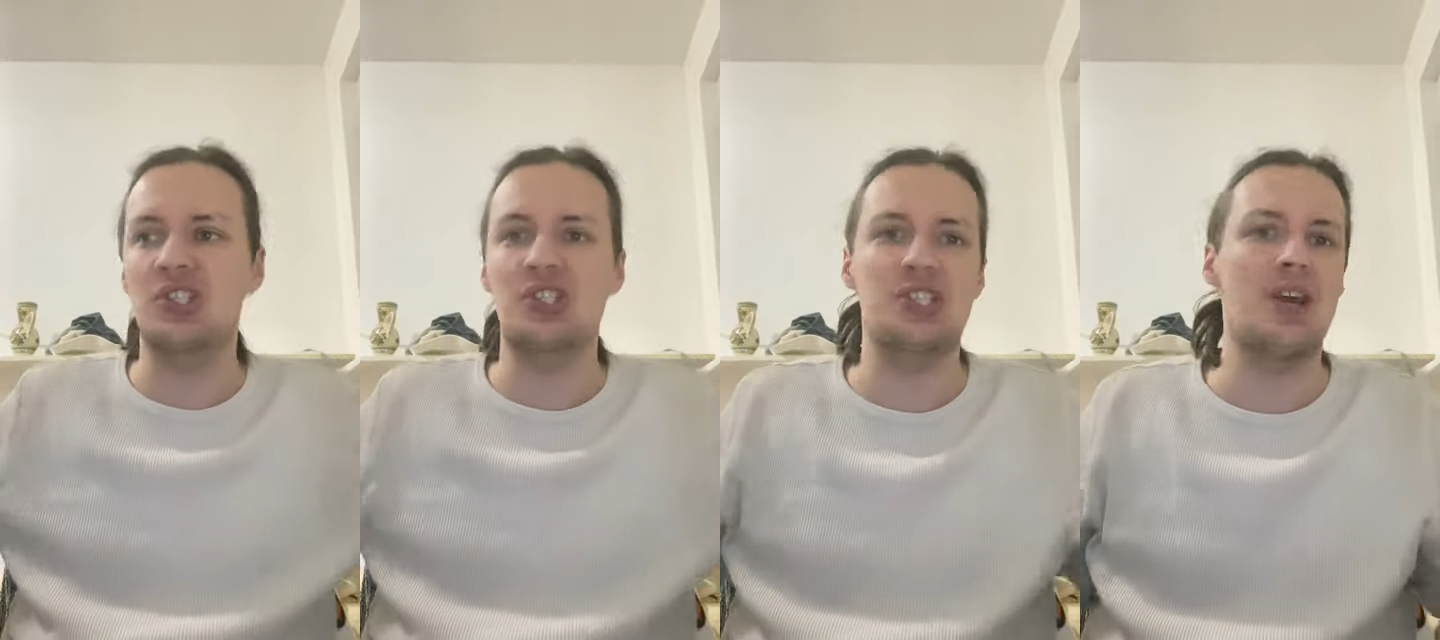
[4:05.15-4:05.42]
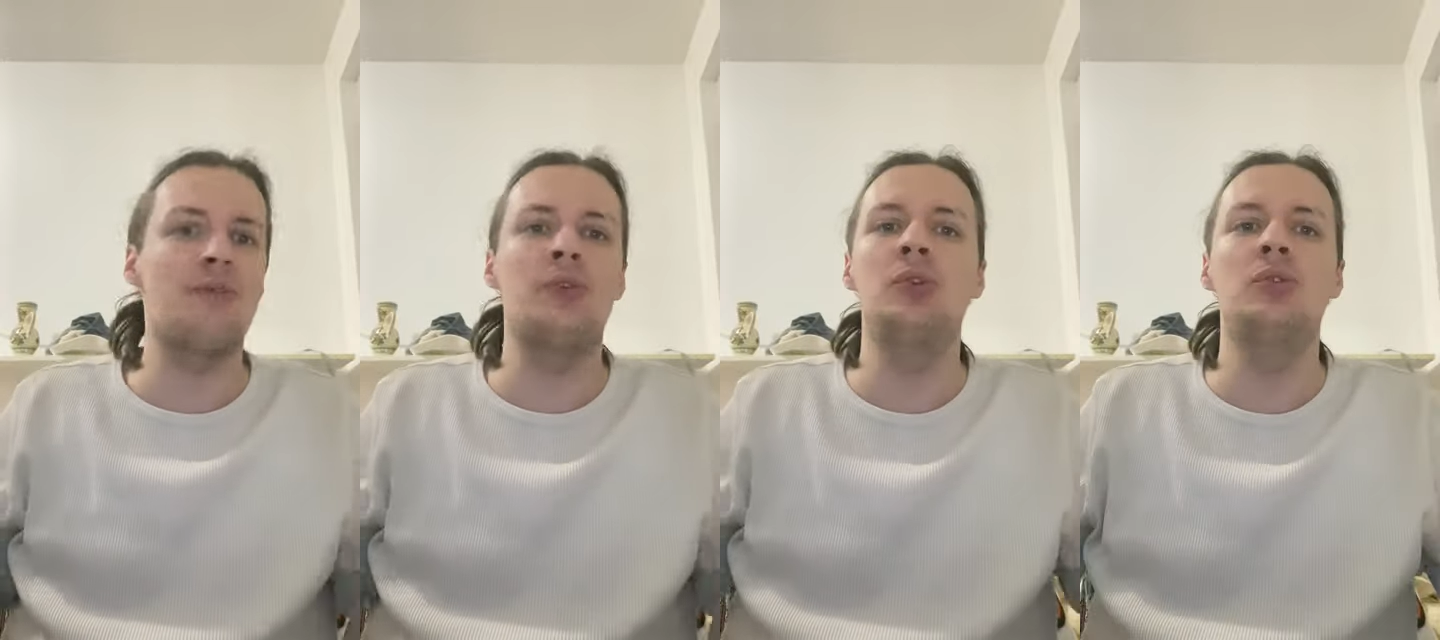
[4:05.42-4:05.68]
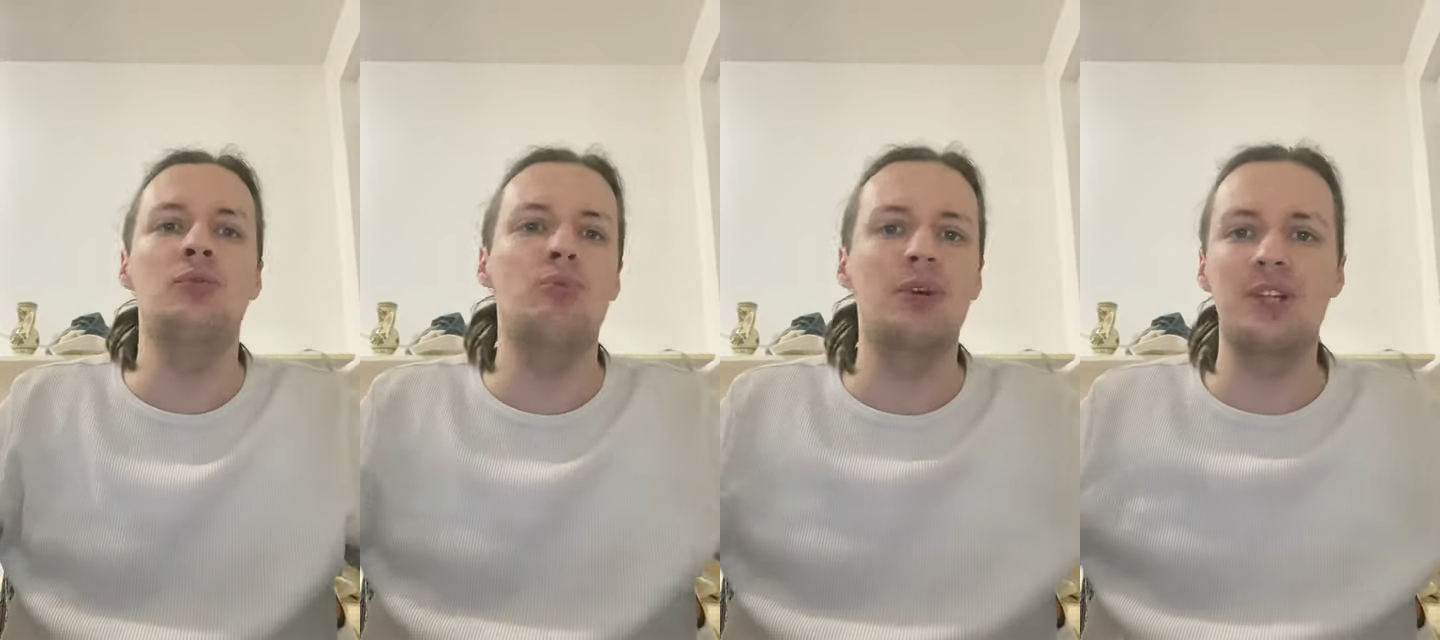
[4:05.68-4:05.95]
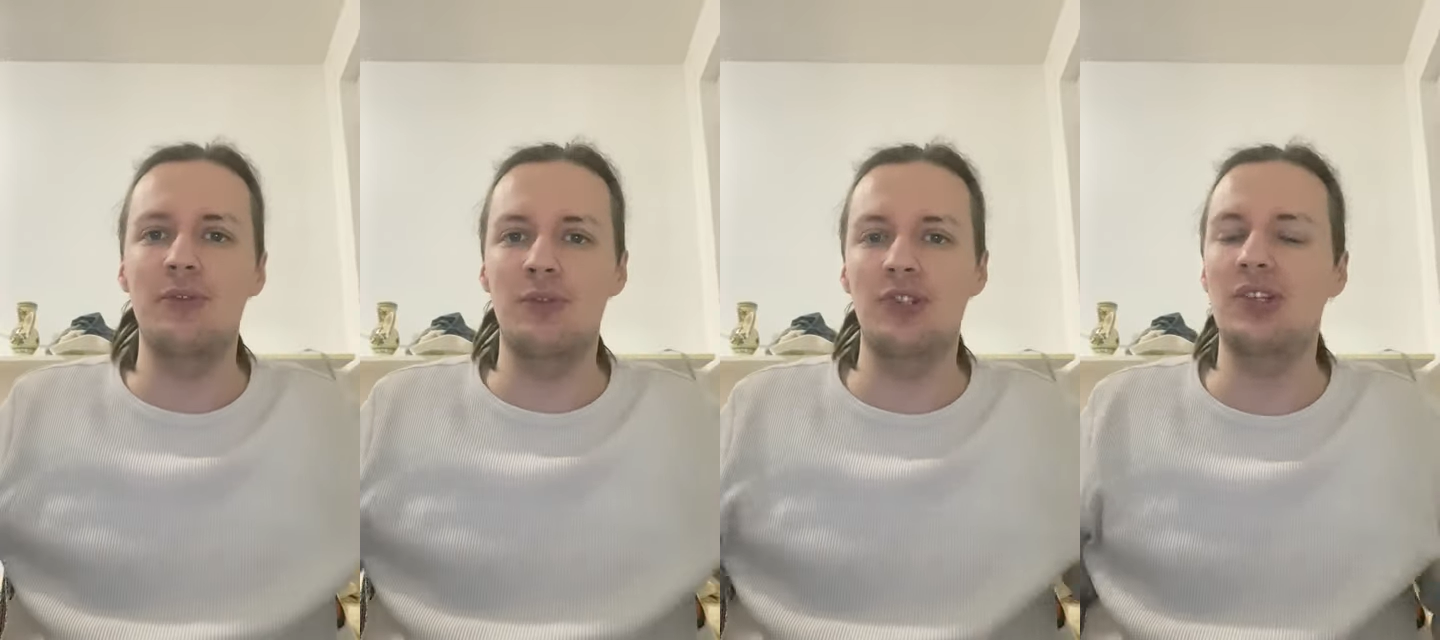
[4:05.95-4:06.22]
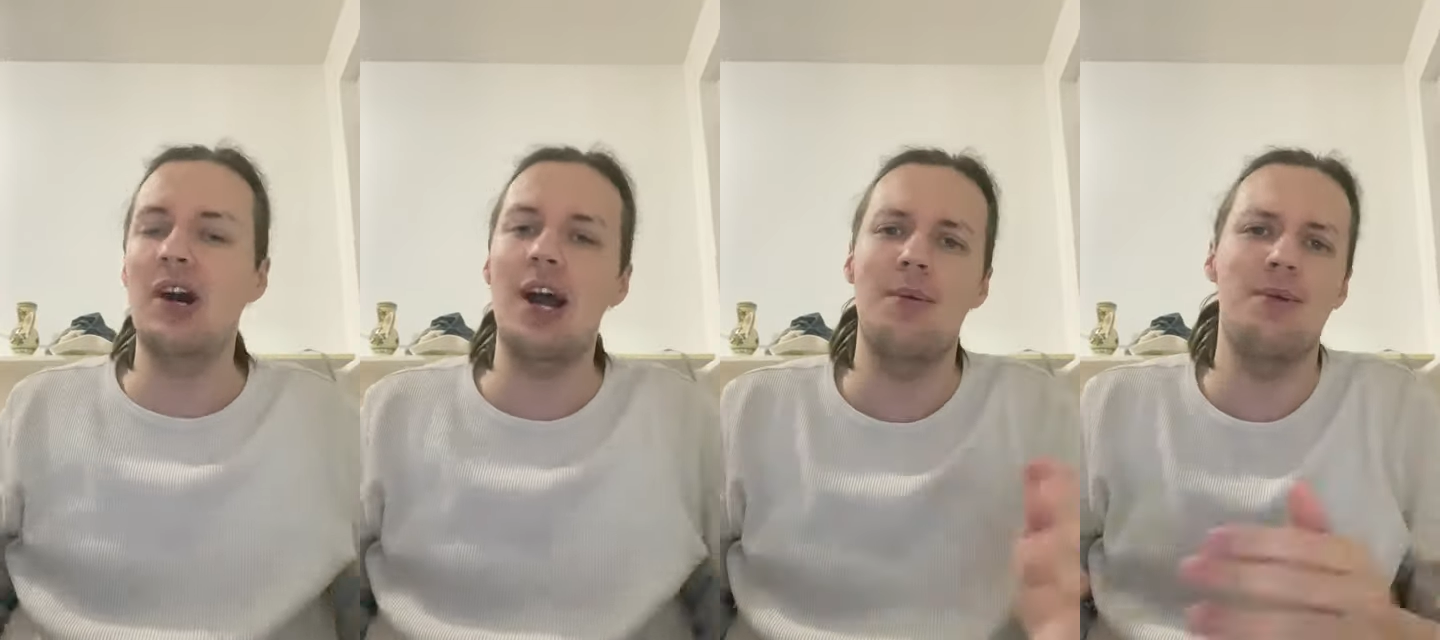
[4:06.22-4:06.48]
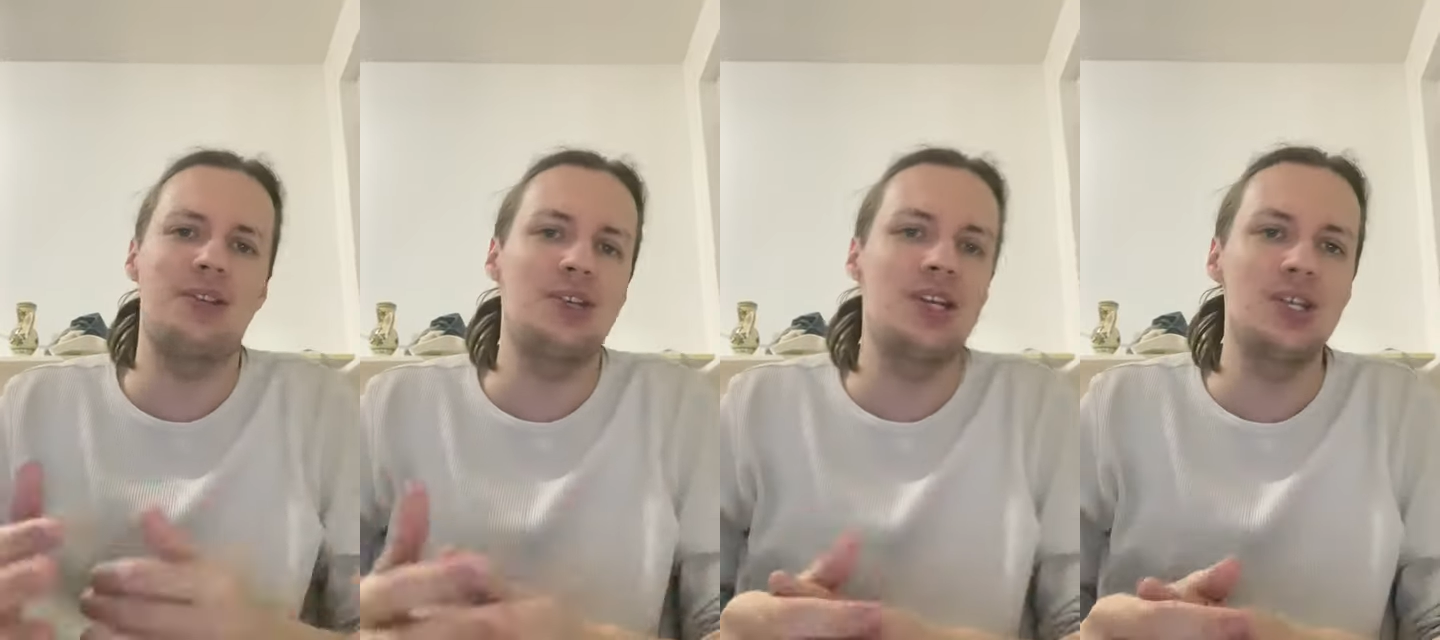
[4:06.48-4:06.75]
7th, whatever time
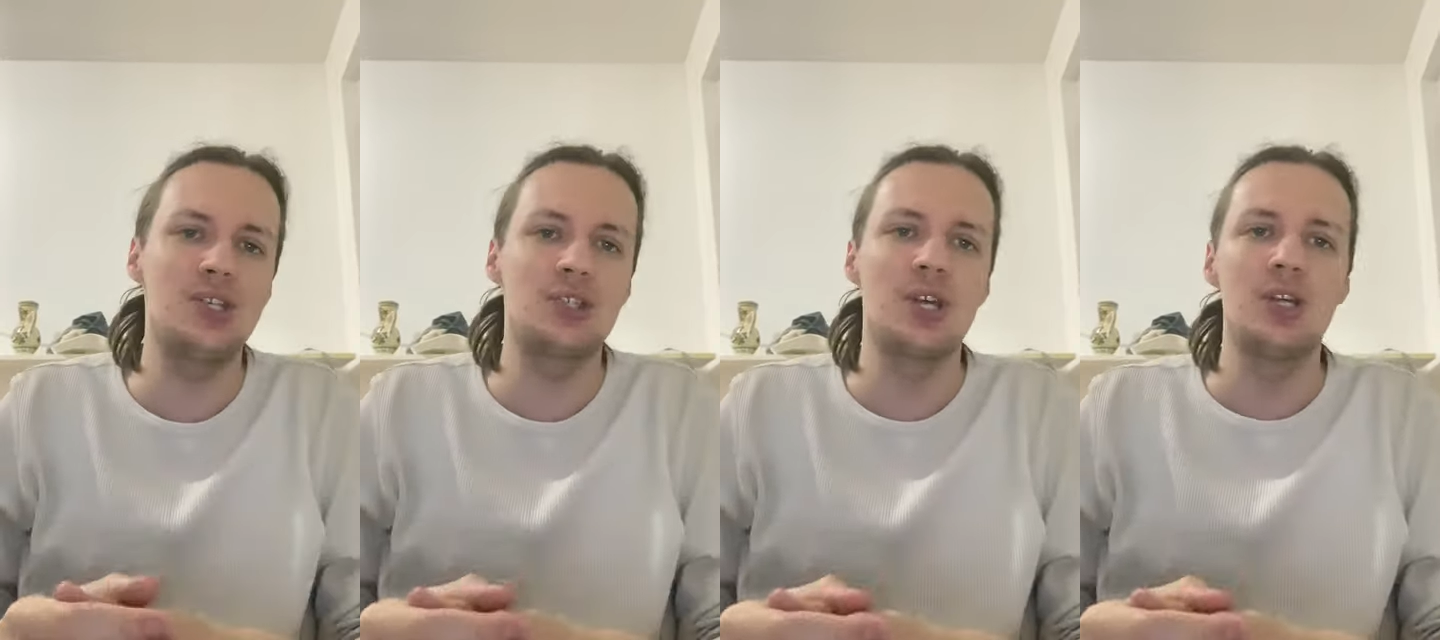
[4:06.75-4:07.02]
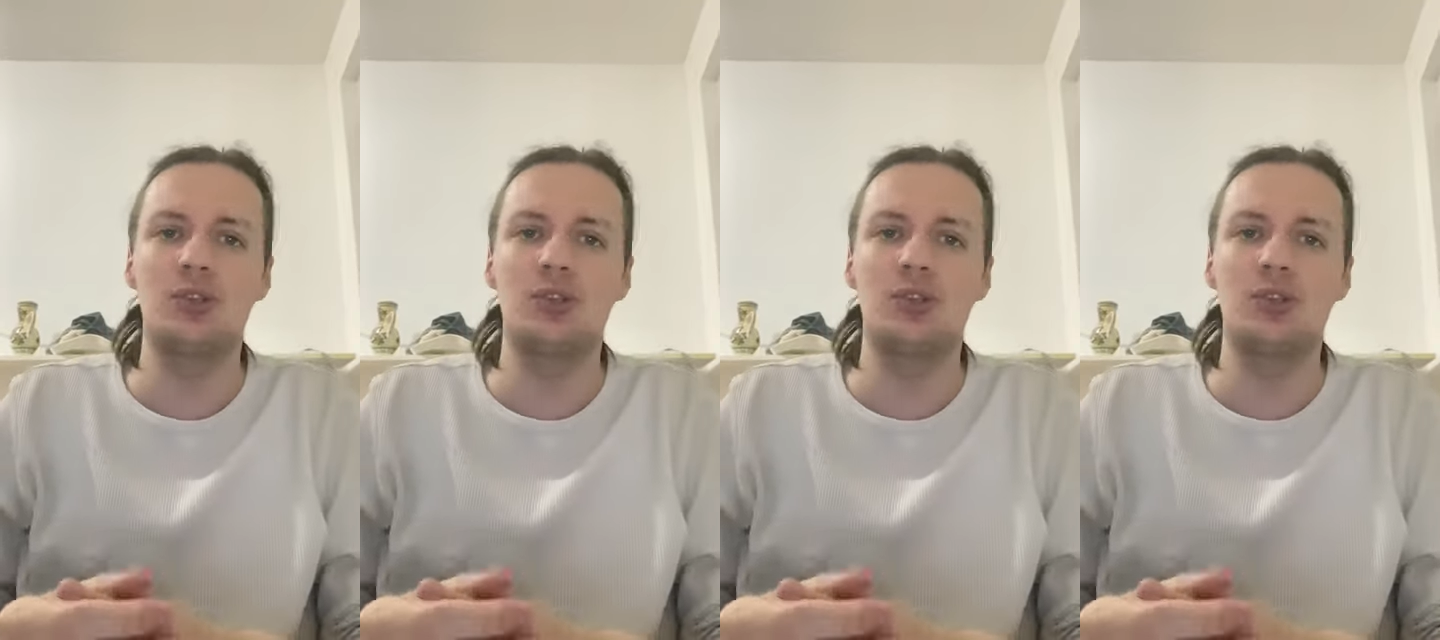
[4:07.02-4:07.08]
it is,